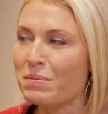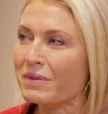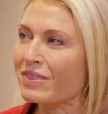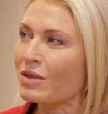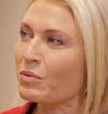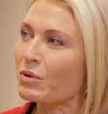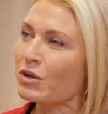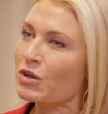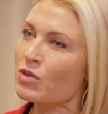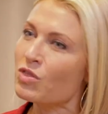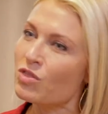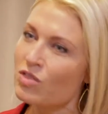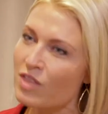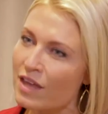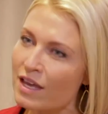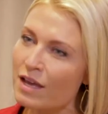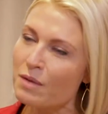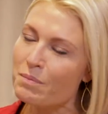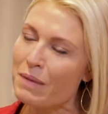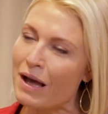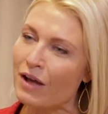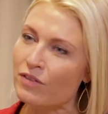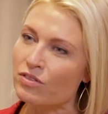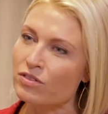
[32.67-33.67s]
But then when you
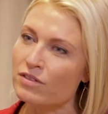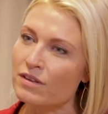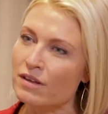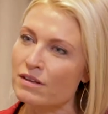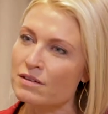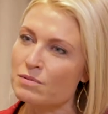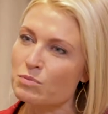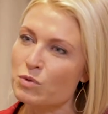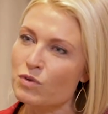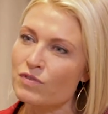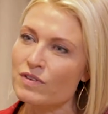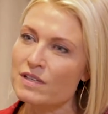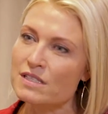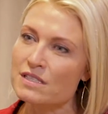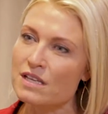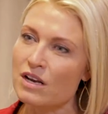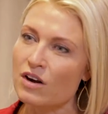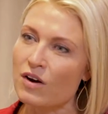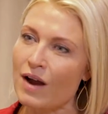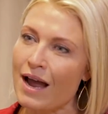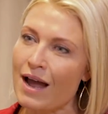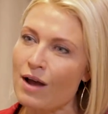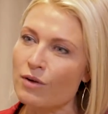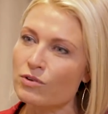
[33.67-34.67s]
think about these movies
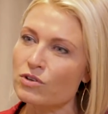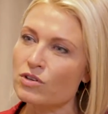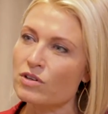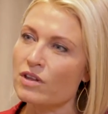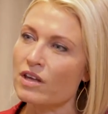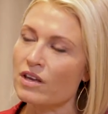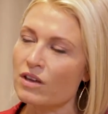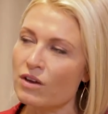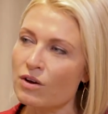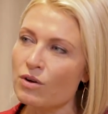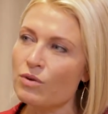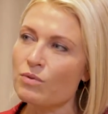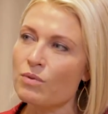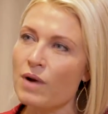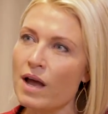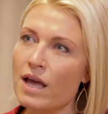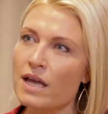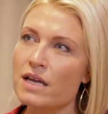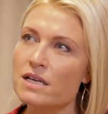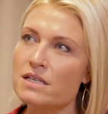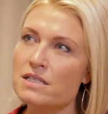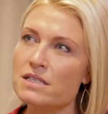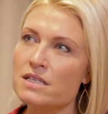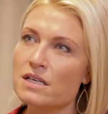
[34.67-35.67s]
that are out, you're like, oh,
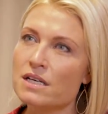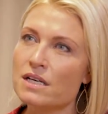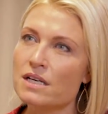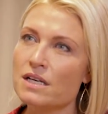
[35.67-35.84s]
right,